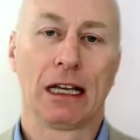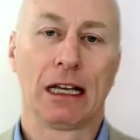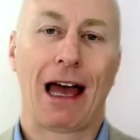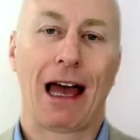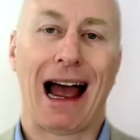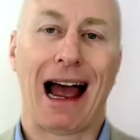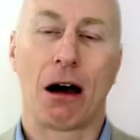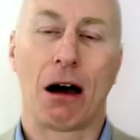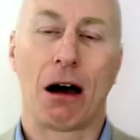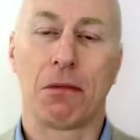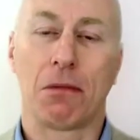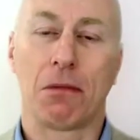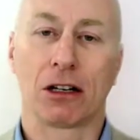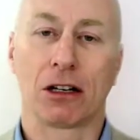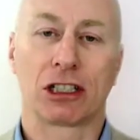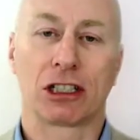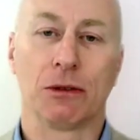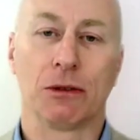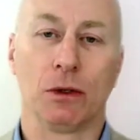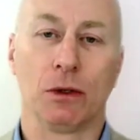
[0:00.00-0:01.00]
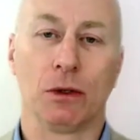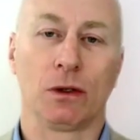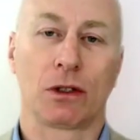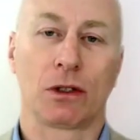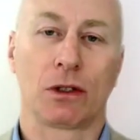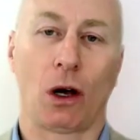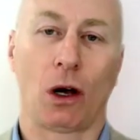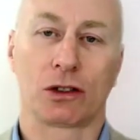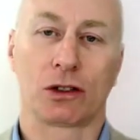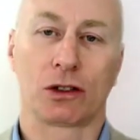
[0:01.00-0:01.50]
how much it will
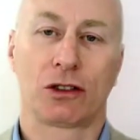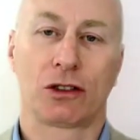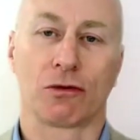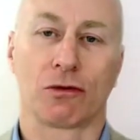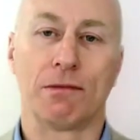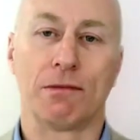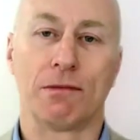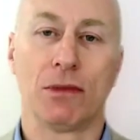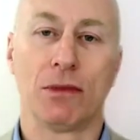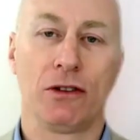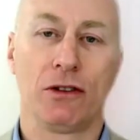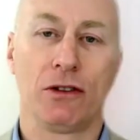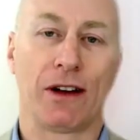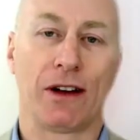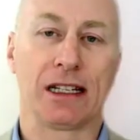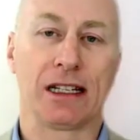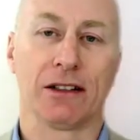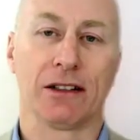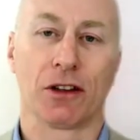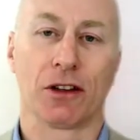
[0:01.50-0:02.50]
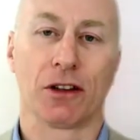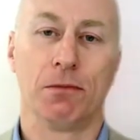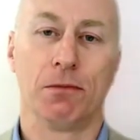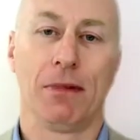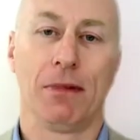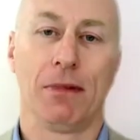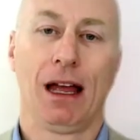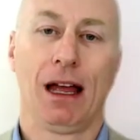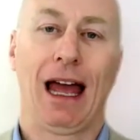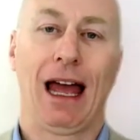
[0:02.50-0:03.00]
cost to remove any of them,